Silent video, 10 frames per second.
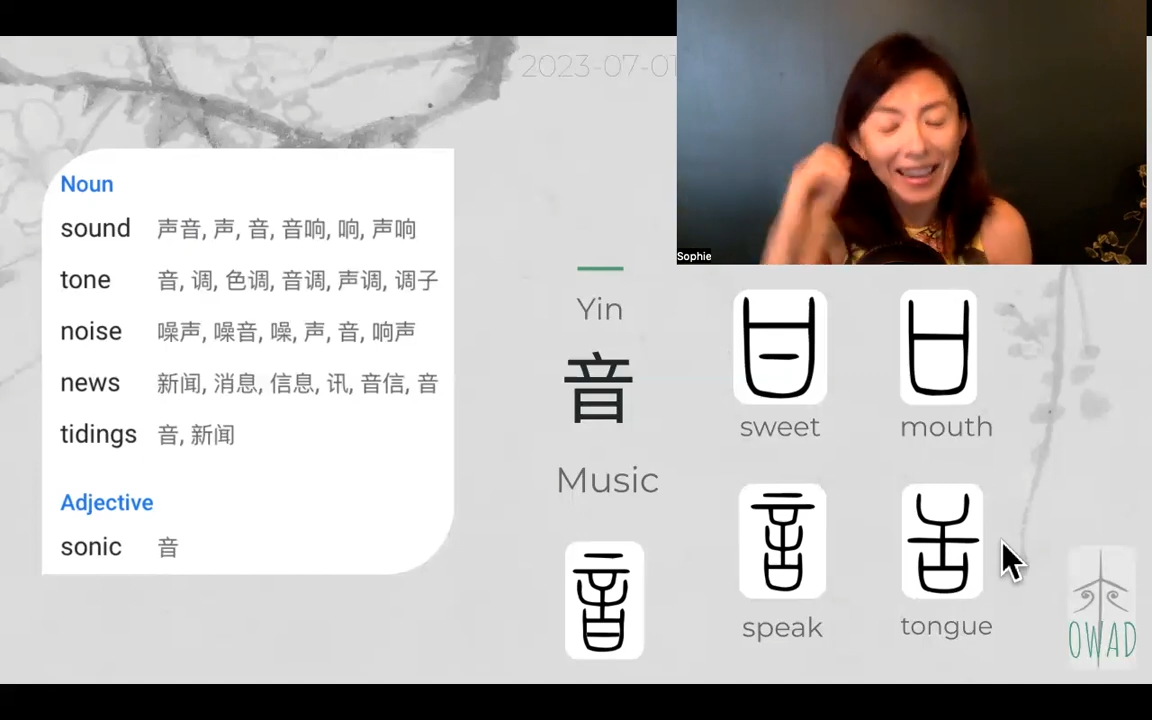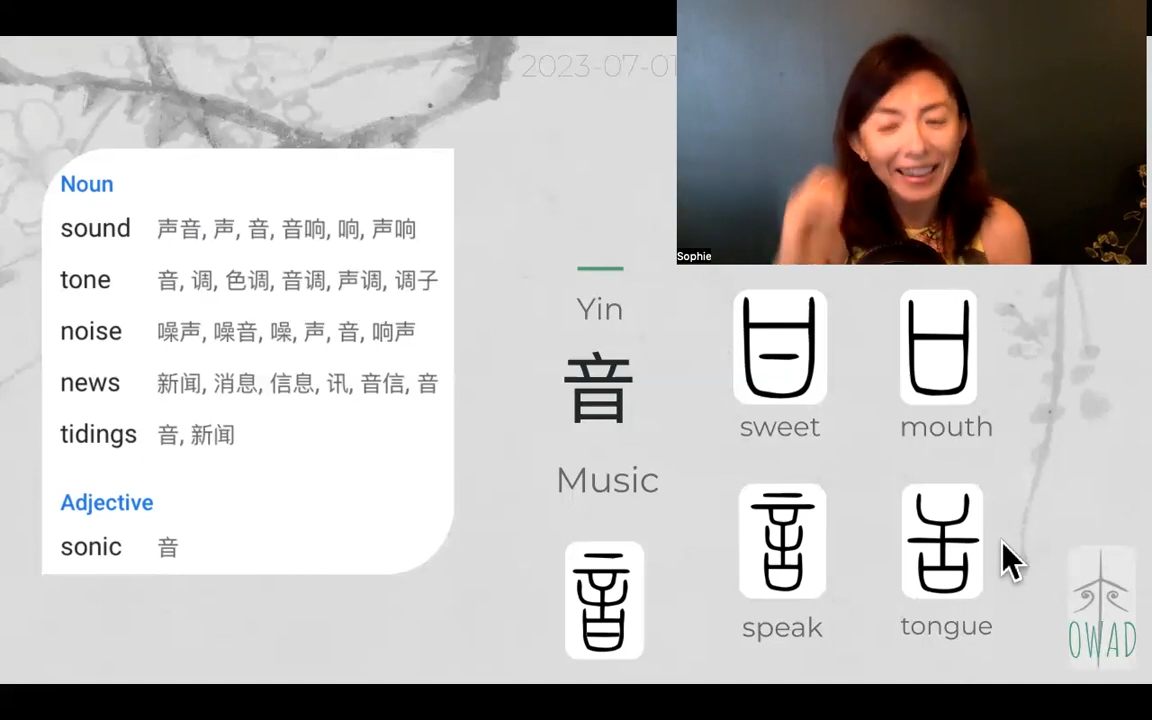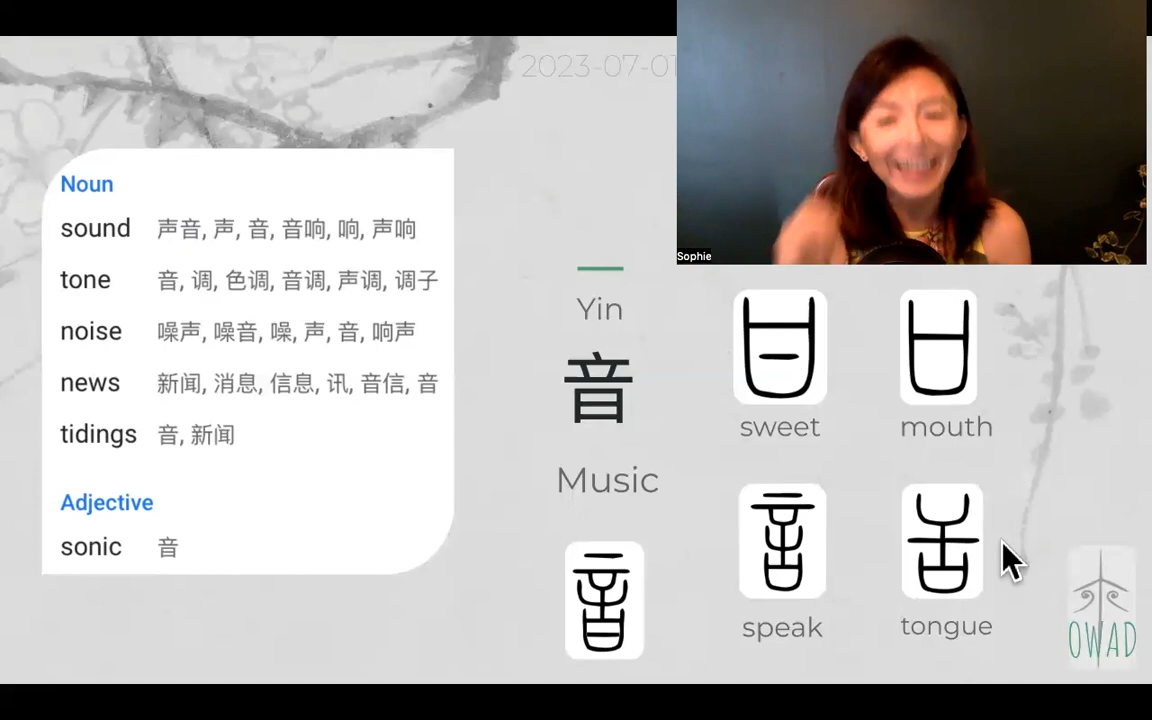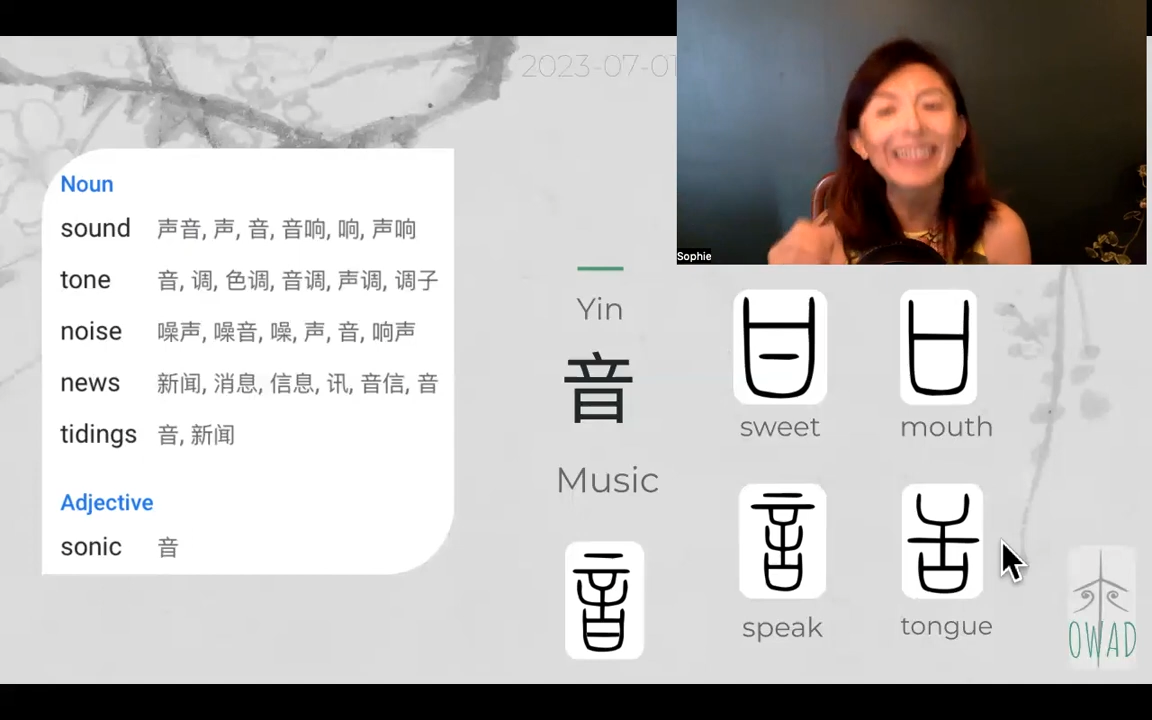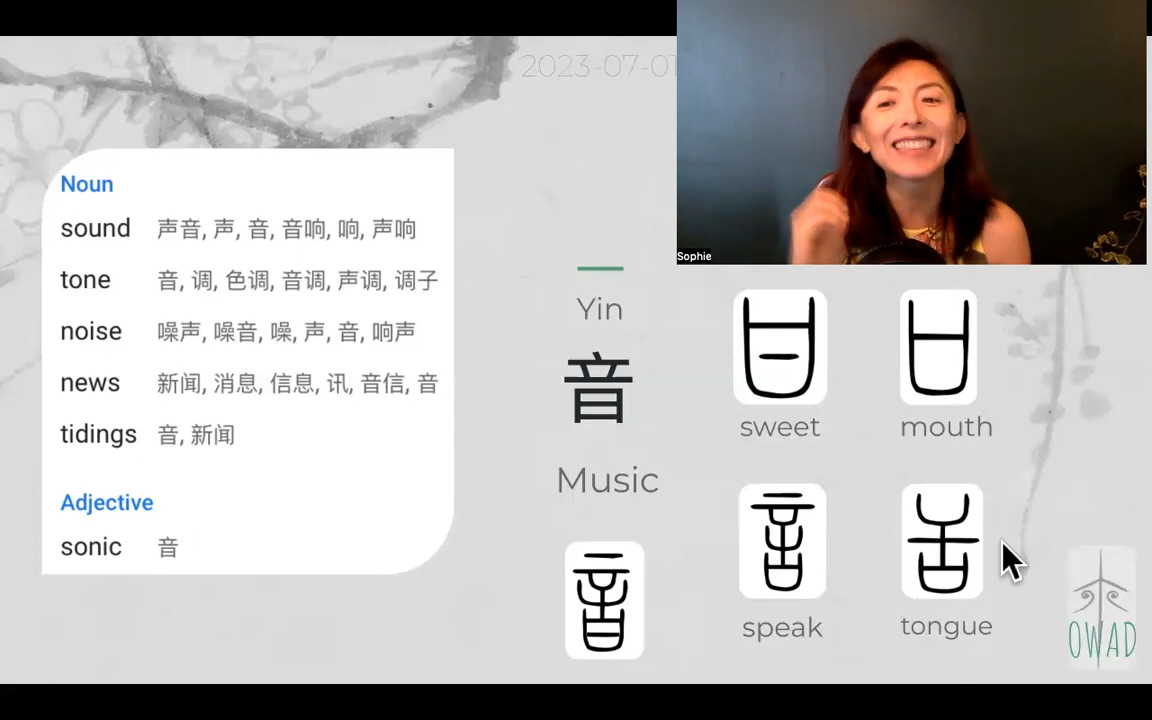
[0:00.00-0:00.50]

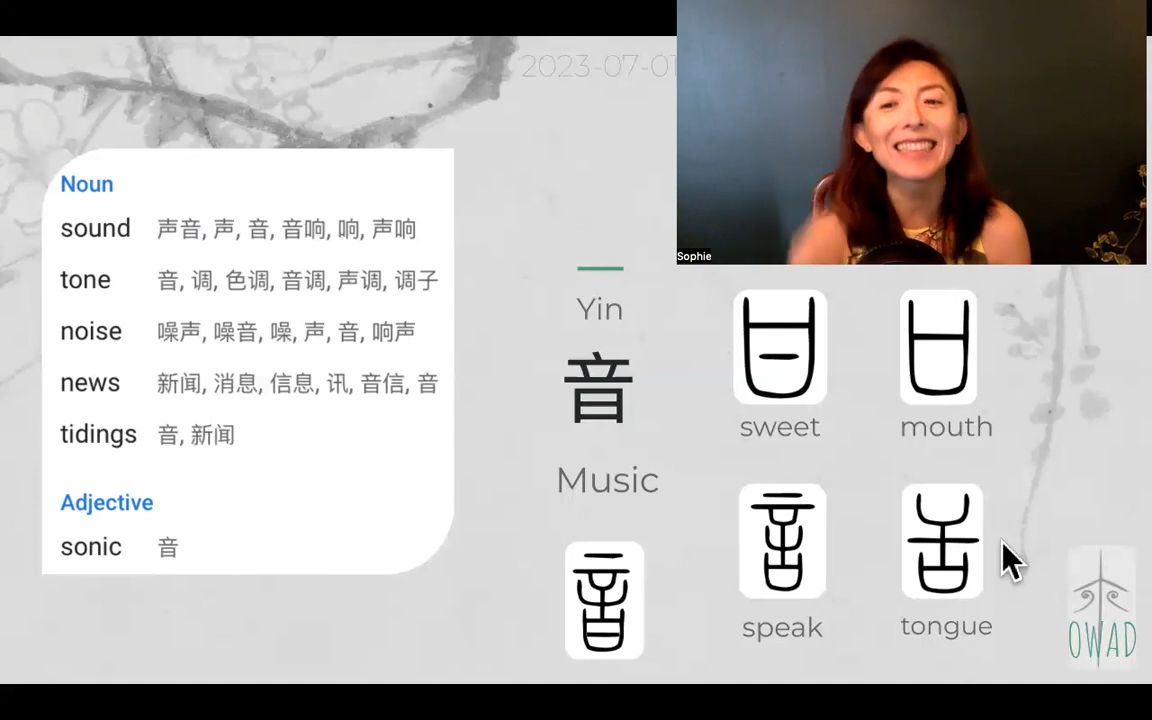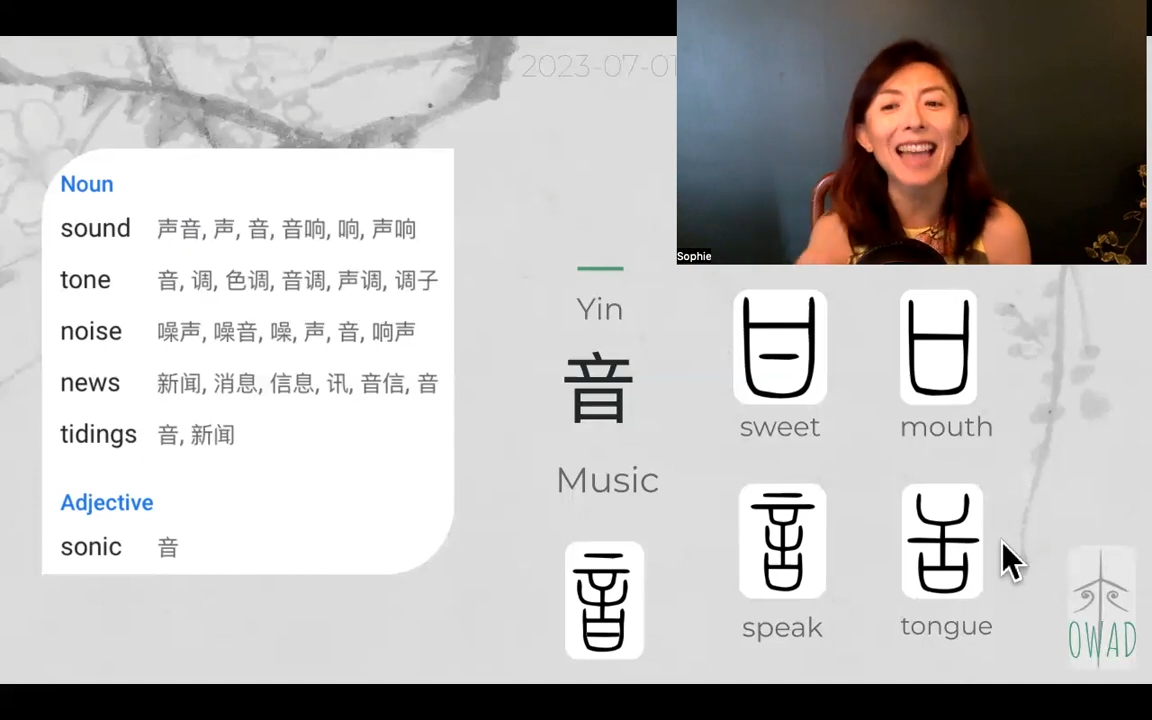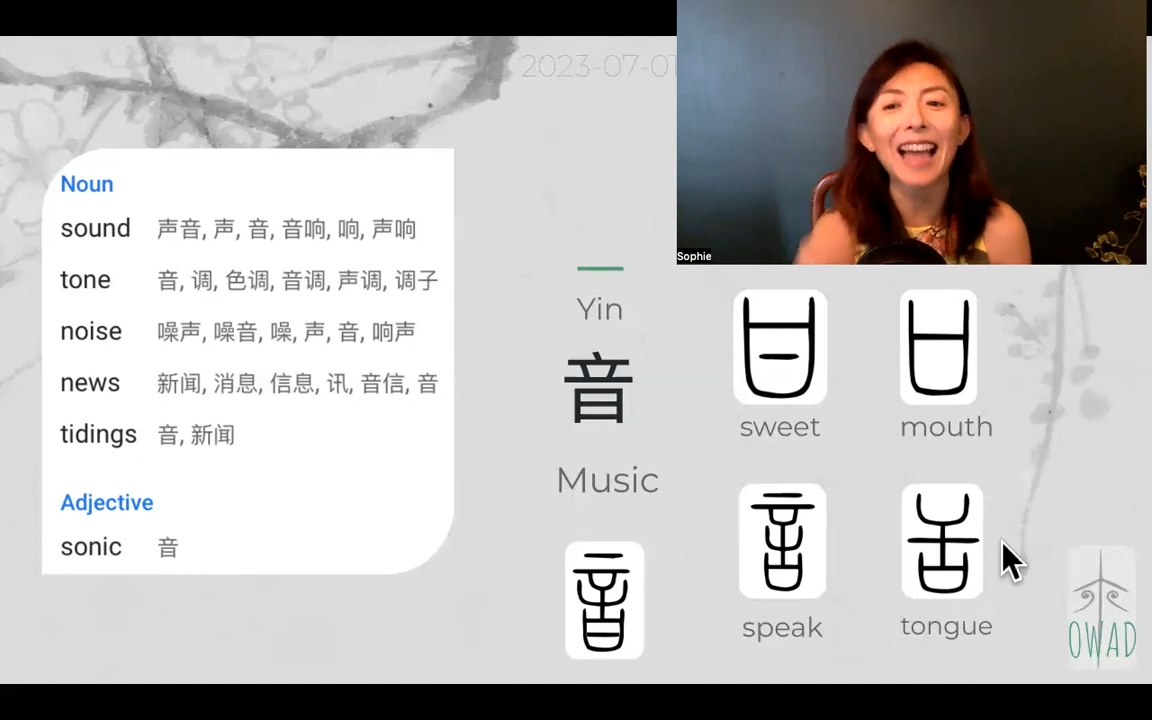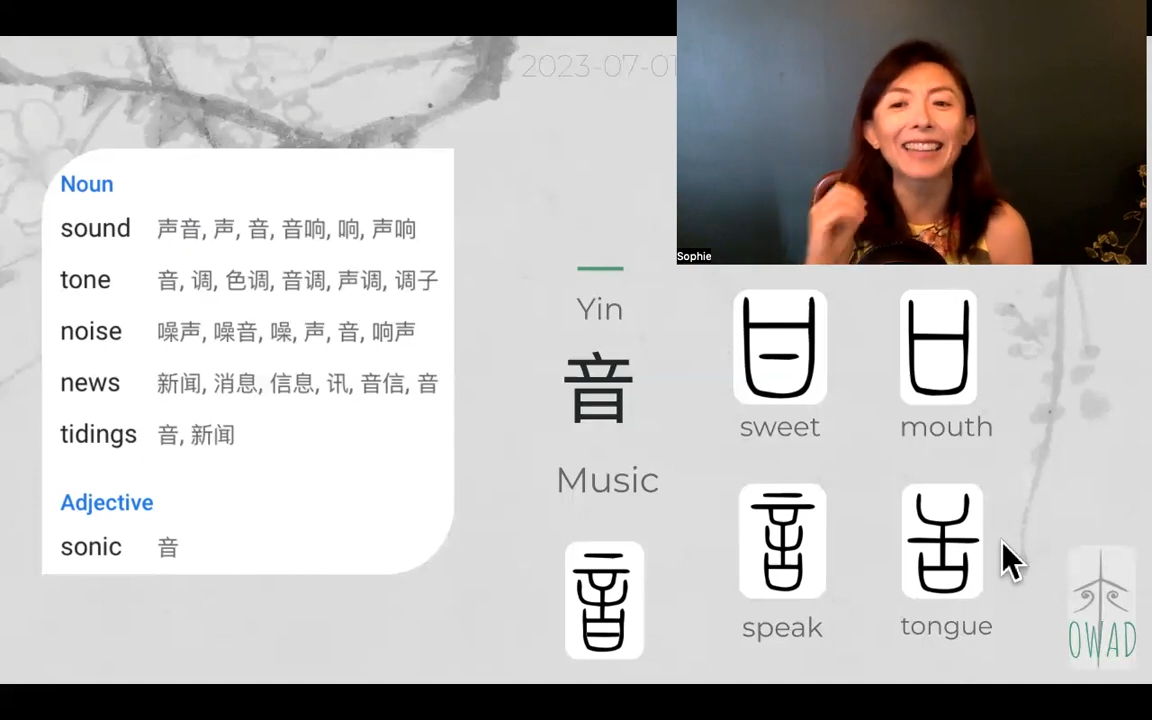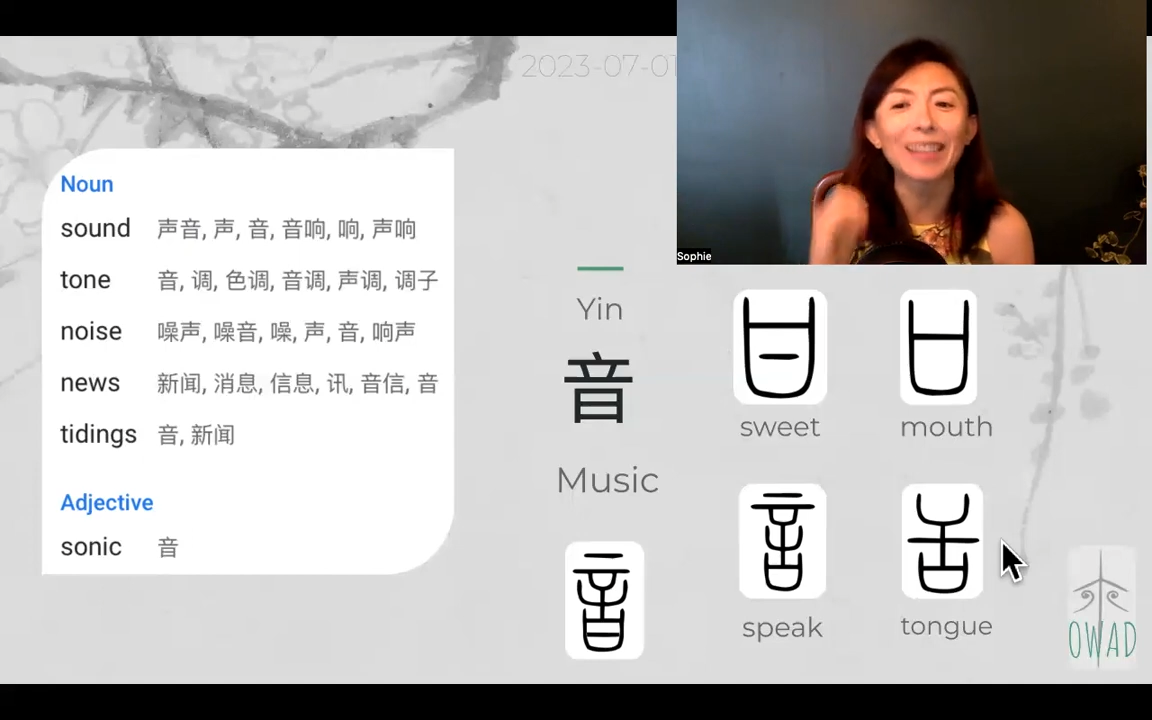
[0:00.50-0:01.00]

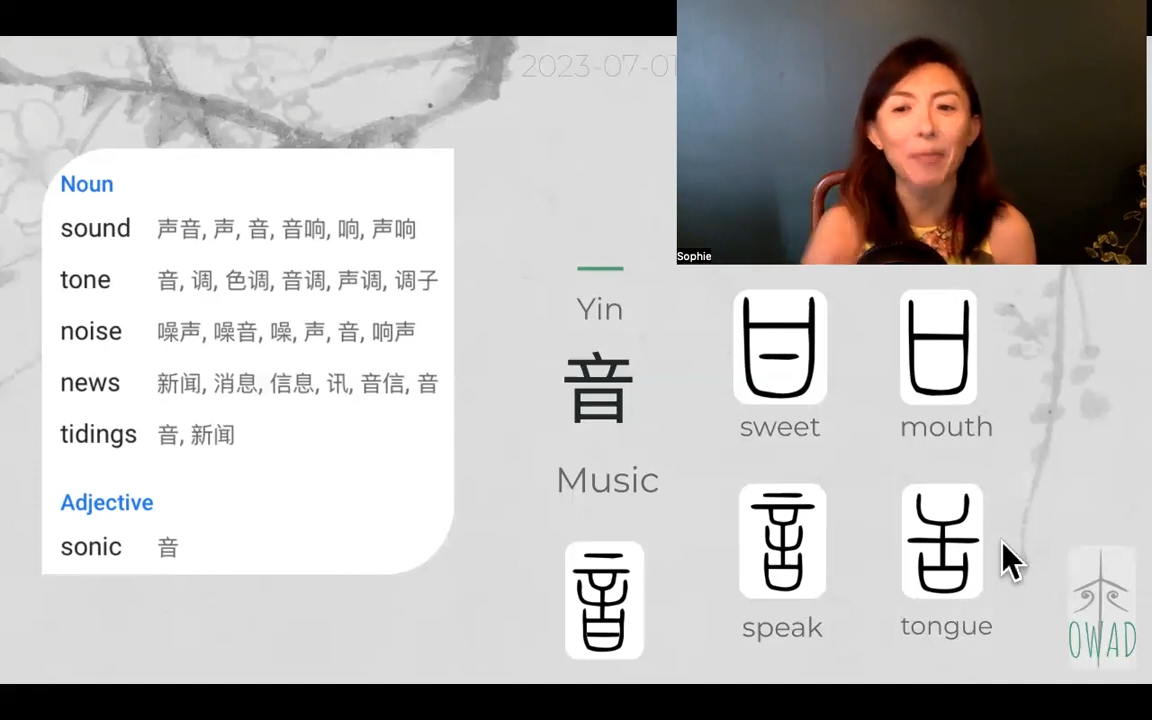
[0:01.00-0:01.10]
inside